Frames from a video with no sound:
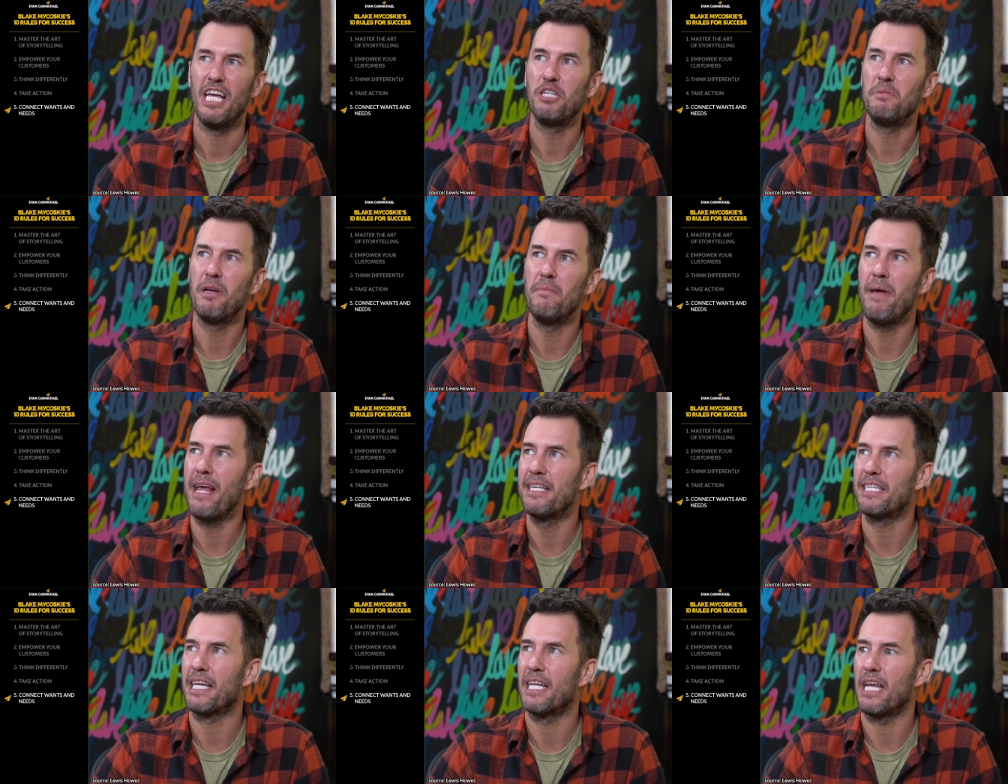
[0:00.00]
it's been
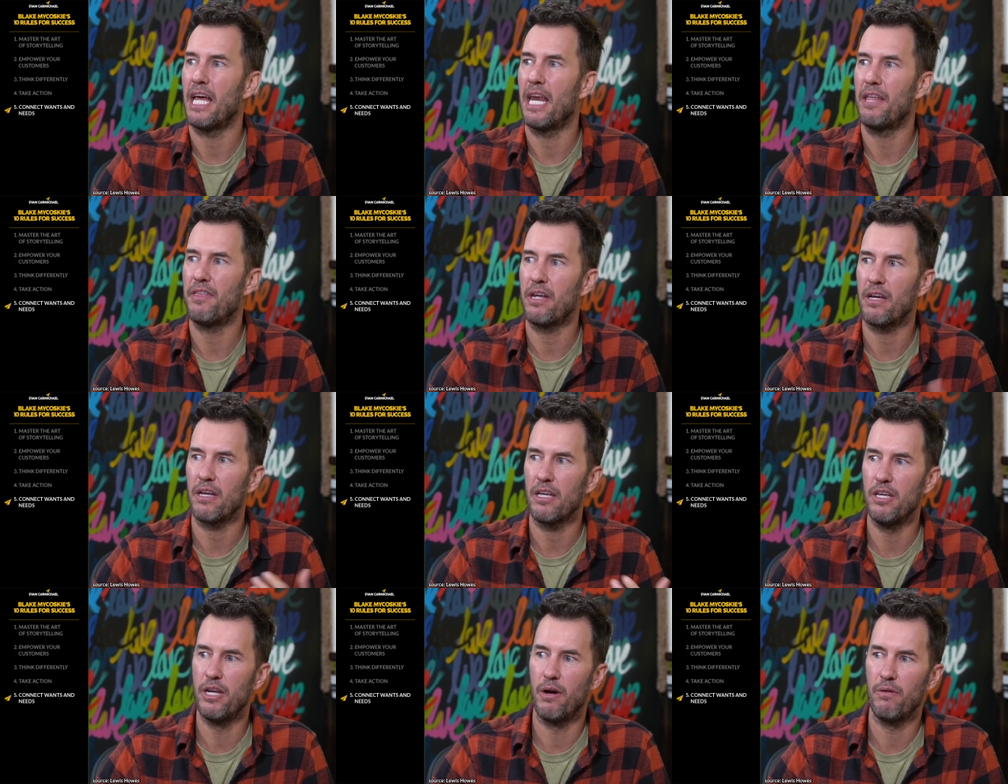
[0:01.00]
amazing and, and i think
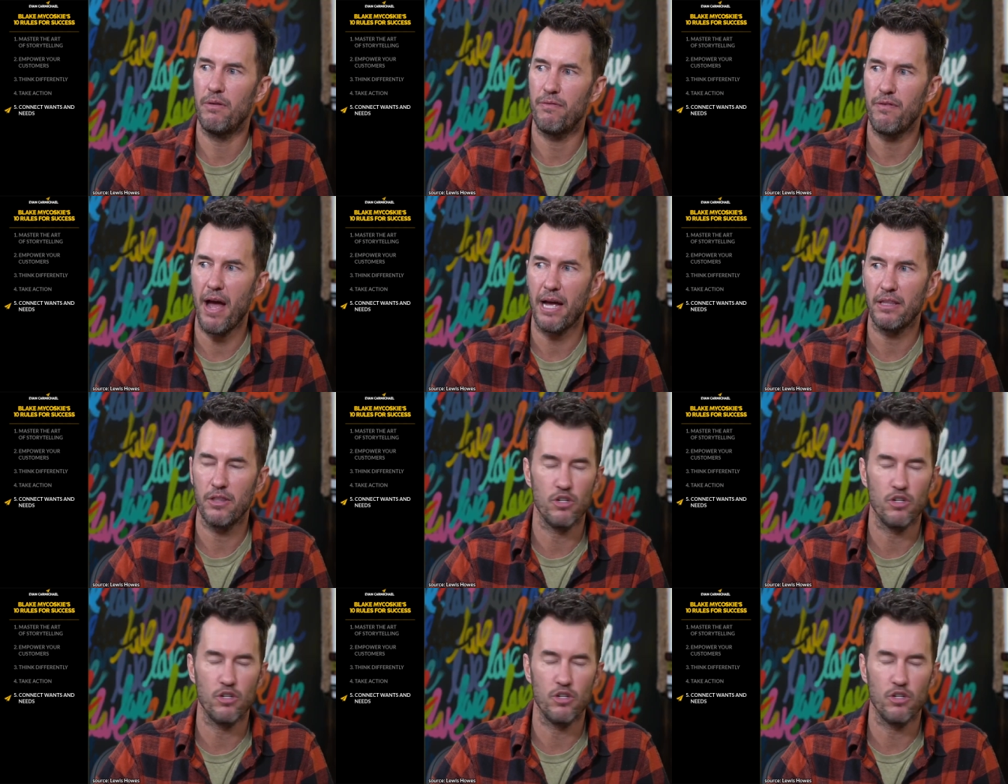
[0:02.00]
you know the fact wow.